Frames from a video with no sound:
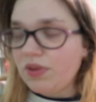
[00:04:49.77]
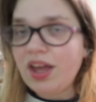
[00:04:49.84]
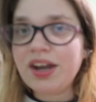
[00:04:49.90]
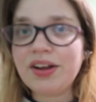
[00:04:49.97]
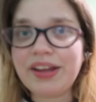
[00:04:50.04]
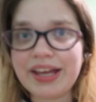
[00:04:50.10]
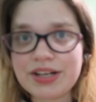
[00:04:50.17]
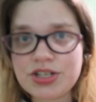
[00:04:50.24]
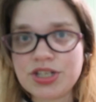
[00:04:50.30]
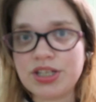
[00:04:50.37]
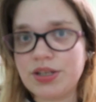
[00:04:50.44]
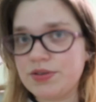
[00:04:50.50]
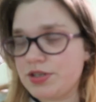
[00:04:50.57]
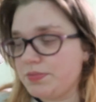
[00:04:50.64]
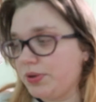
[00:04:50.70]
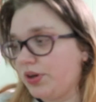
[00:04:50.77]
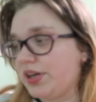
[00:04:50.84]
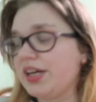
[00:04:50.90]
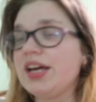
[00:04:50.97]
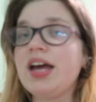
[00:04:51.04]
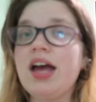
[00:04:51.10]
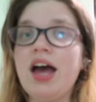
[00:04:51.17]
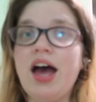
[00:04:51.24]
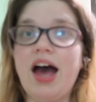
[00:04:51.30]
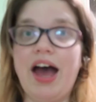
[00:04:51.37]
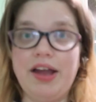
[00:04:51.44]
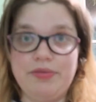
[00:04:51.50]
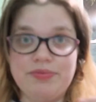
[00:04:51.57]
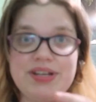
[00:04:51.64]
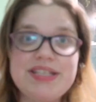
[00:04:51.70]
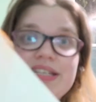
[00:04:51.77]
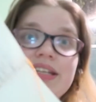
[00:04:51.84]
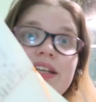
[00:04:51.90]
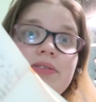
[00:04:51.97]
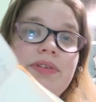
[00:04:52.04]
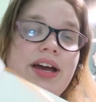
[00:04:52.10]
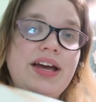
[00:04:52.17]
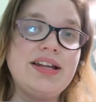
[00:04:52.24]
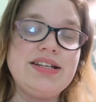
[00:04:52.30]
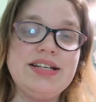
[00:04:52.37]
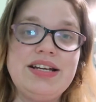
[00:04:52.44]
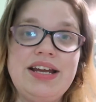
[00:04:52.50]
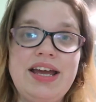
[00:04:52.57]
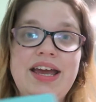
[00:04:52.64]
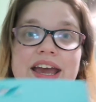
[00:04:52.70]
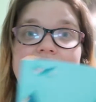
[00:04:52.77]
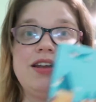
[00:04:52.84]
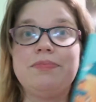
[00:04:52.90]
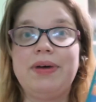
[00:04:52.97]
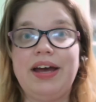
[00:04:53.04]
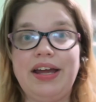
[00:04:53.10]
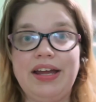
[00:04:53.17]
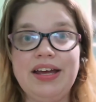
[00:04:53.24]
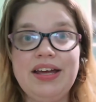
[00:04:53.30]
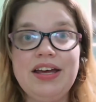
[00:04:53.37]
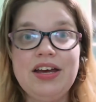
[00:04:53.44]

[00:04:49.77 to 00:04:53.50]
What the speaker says: I'll actually use a book I recently read in my